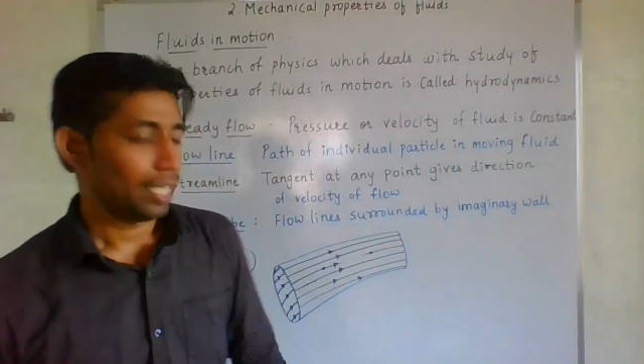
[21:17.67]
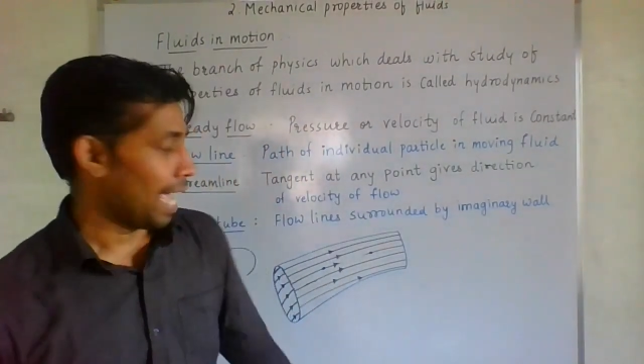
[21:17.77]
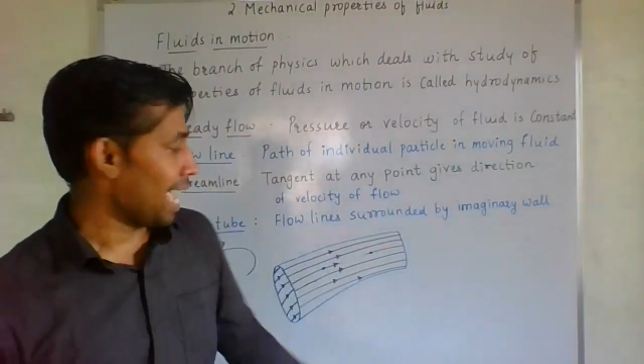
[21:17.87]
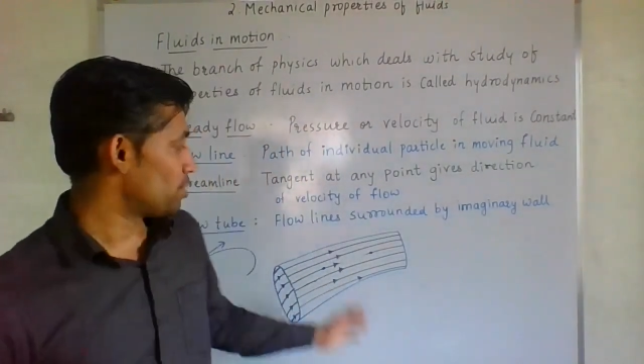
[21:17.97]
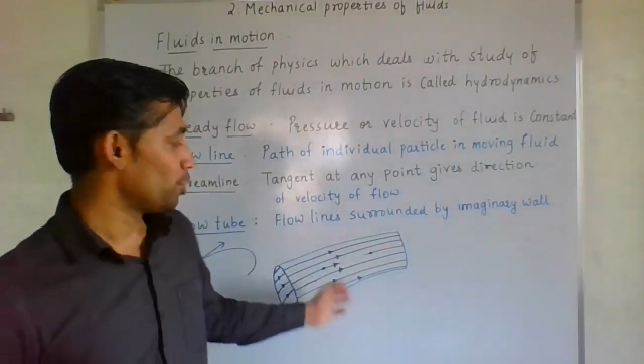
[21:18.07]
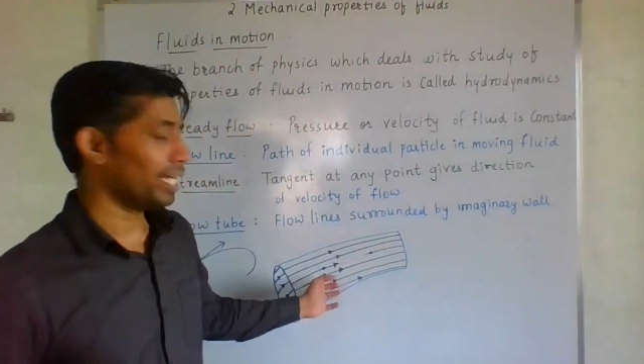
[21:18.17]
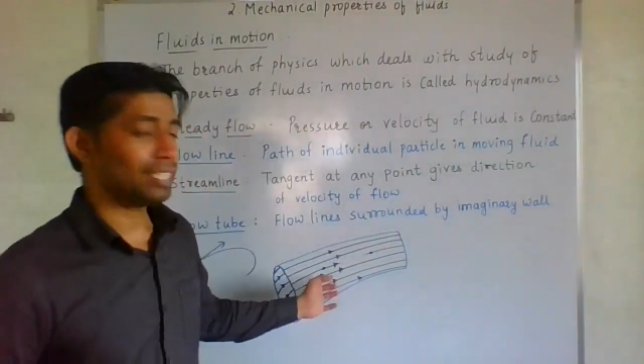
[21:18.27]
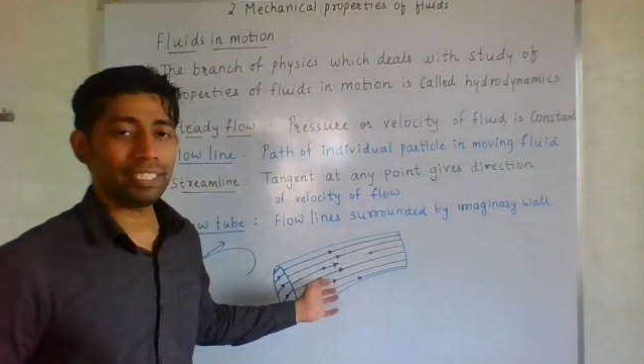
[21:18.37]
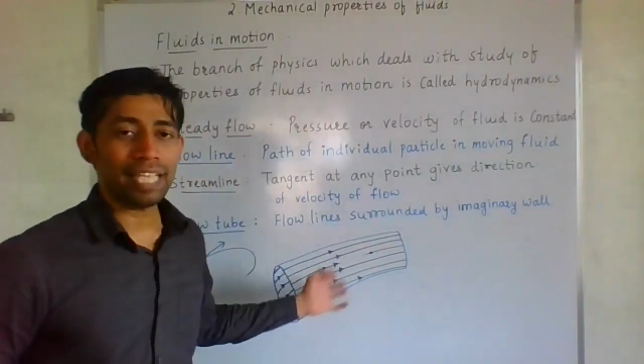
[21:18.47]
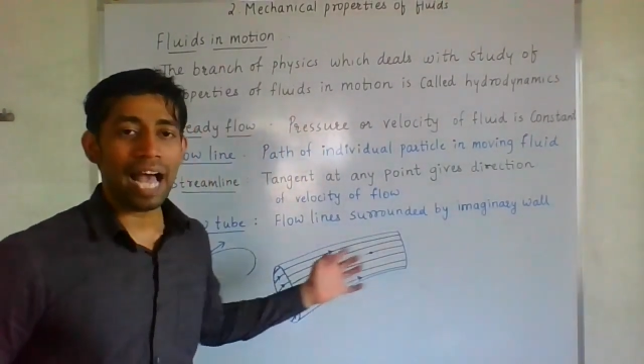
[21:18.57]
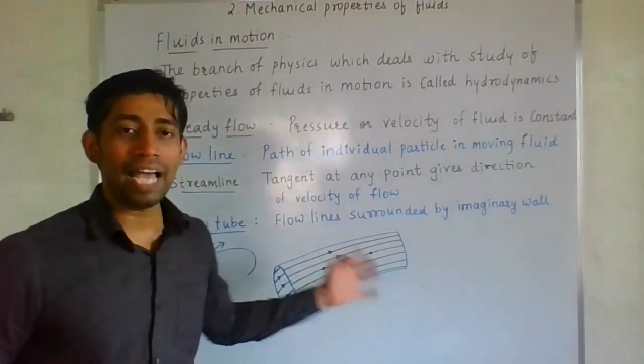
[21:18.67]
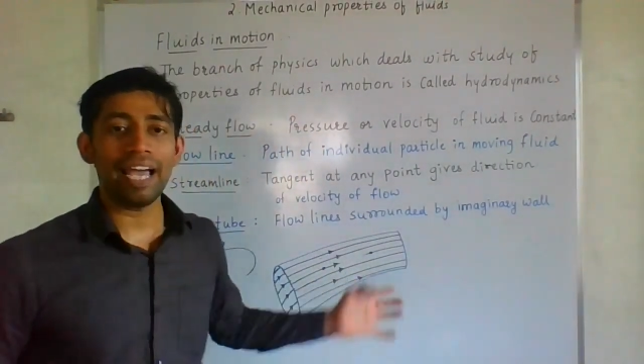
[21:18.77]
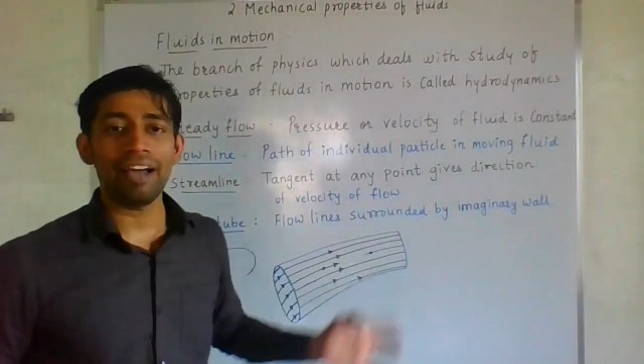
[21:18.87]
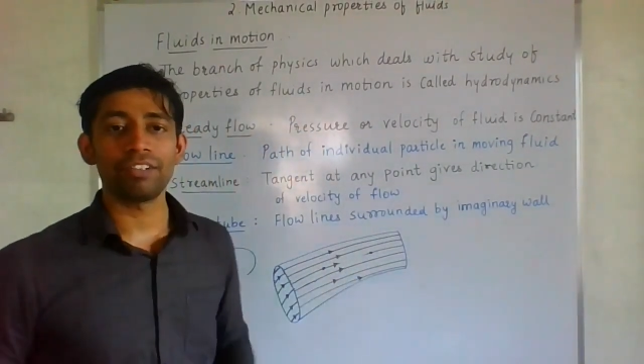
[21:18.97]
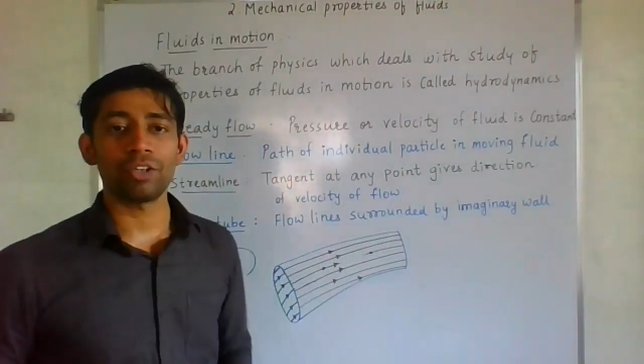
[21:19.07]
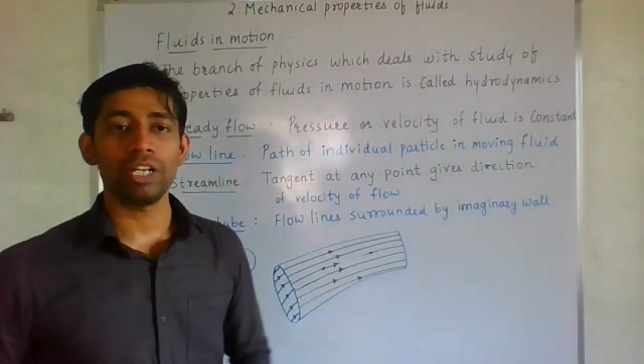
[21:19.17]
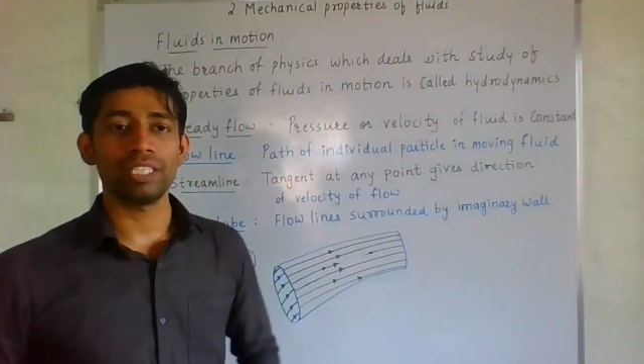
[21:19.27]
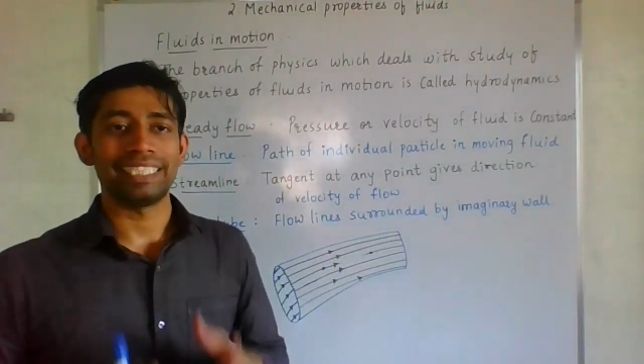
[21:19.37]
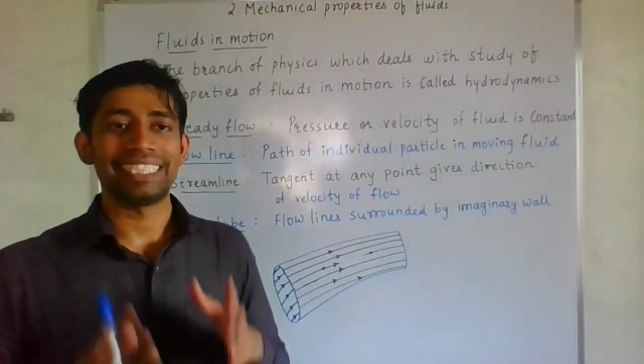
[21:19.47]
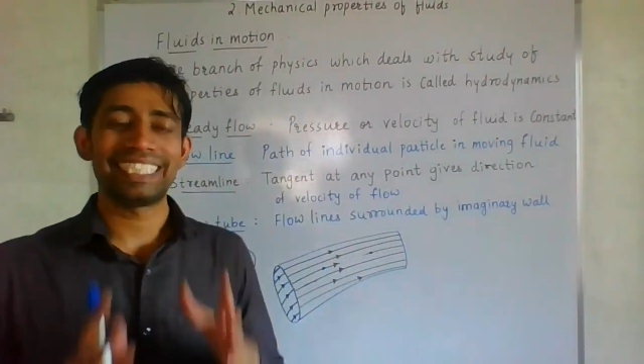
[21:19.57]
As you can see, I have
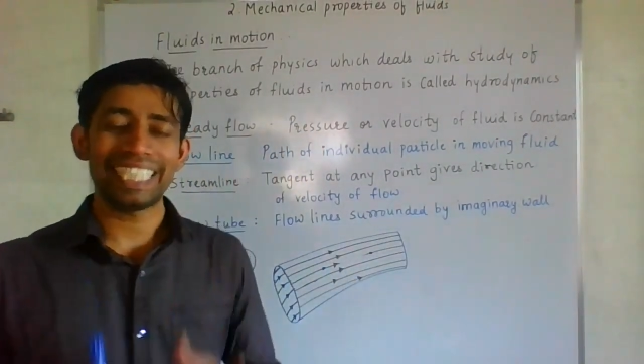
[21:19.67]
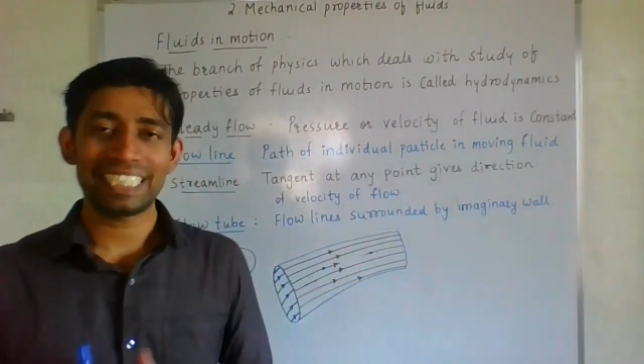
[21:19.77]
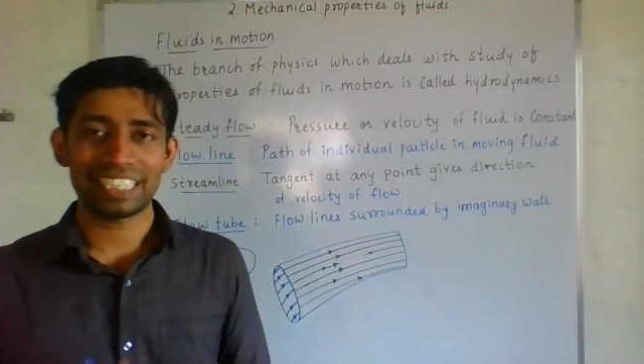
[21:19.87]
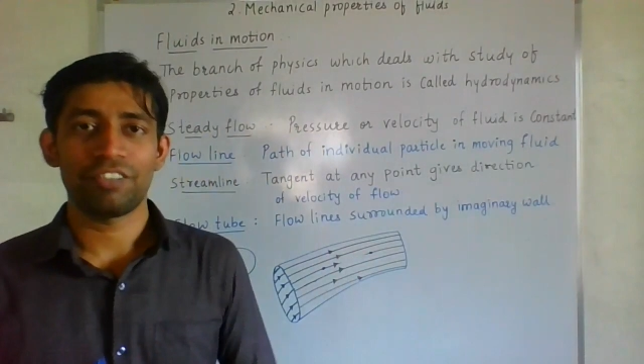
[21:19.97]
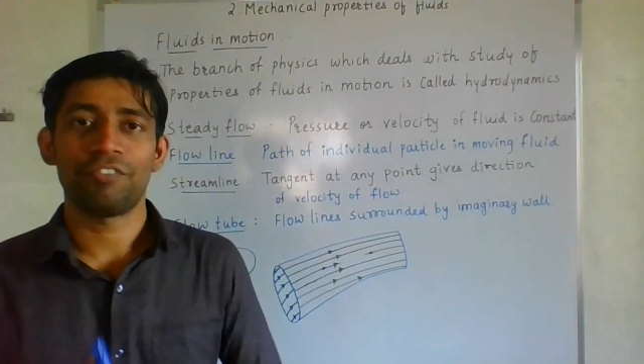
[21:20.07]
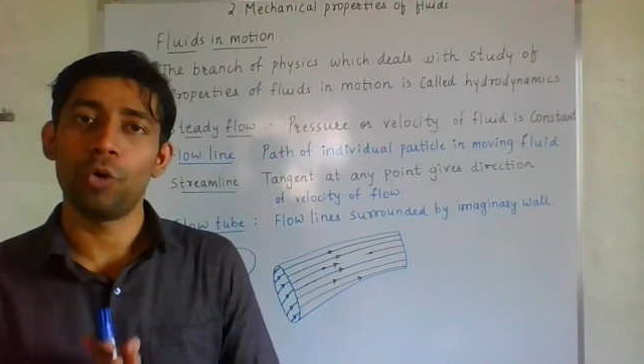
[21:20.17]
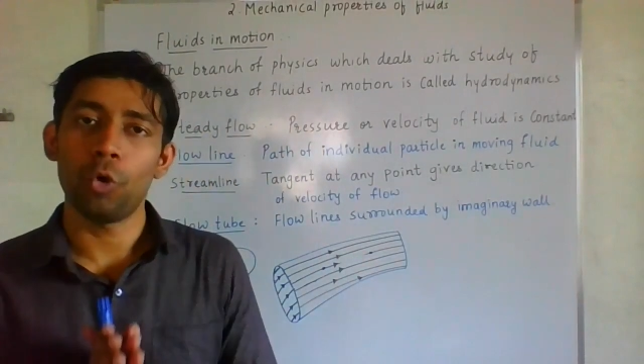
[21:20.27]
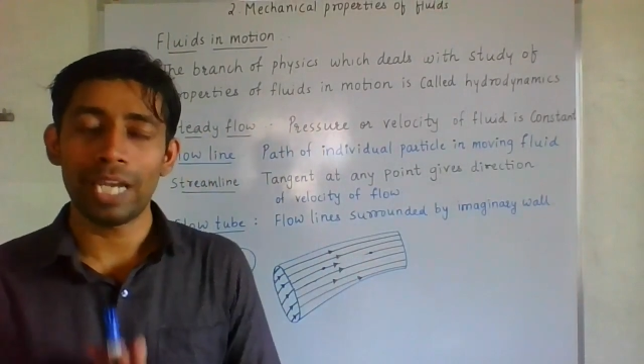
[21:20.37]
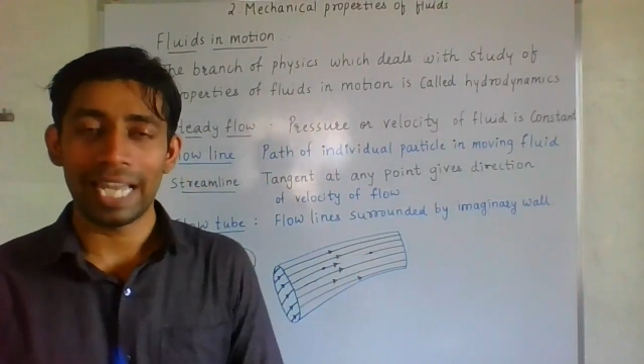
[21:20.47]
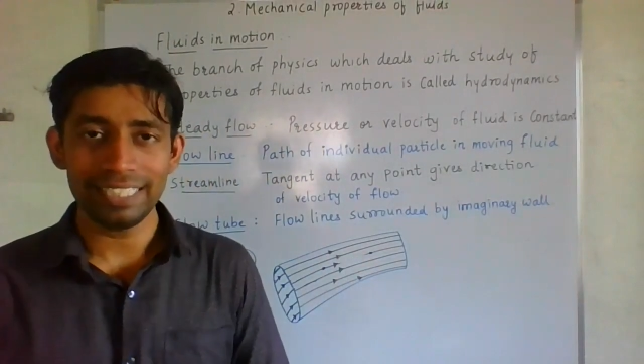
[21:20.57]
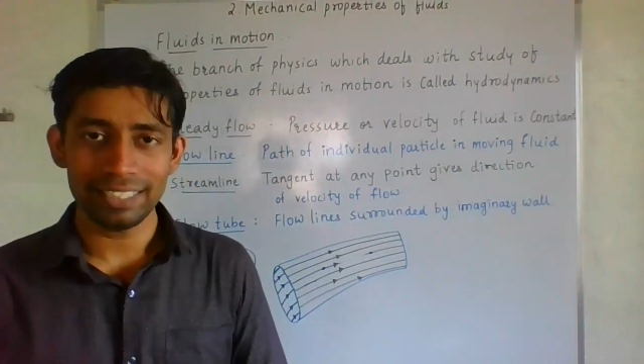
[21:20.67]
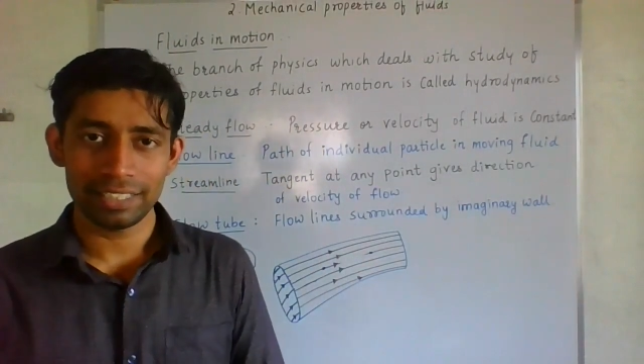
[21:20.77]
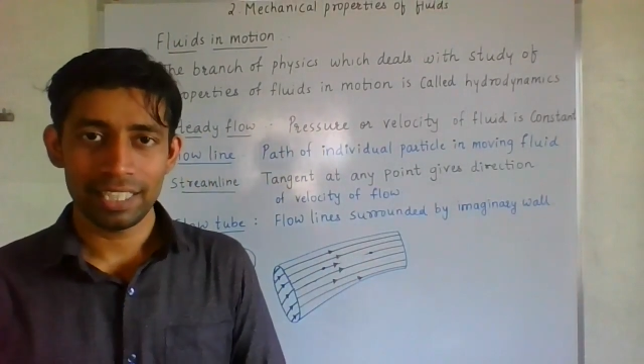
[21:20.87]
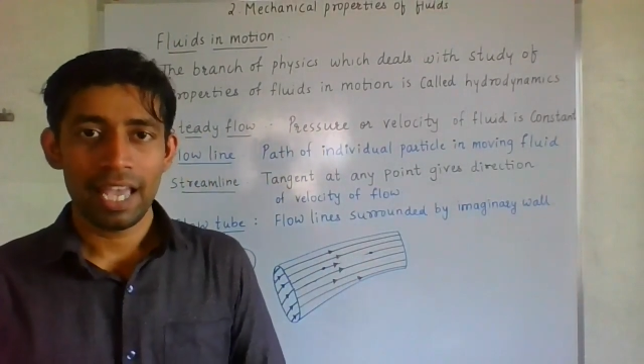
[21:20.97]
drawn 6 flow lines